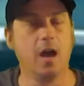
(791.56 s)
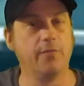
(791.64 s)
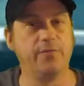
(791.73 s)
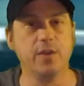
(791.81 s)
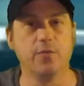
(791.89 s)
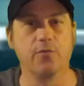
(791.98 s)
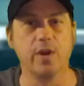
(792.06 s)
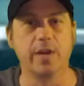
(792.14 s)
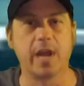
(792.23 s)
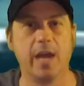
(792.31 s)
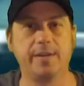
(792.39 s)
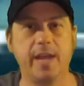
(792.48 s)
Feel free to
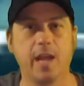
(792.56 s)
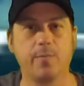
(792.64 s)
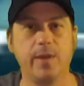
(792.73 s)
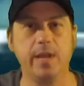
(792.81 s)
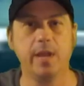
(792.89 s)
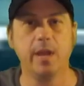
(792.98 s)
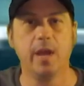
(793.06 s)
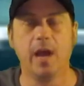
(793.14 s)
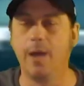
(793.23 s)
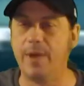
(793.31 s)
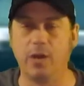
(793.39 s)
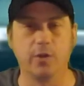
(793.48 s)
contact me.
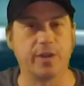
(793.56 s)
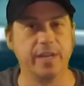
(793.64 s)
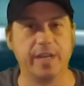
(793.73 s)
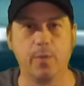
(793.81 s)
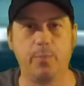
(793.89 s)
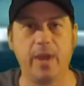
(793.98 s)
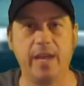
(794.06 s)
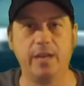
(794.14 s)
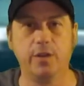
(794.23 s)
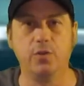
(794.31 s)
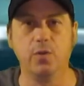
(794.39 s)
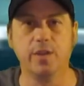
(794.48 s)
I'm not looking to get paid
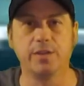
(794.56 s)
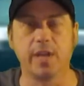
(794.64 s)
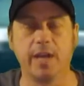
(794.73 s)
to do this.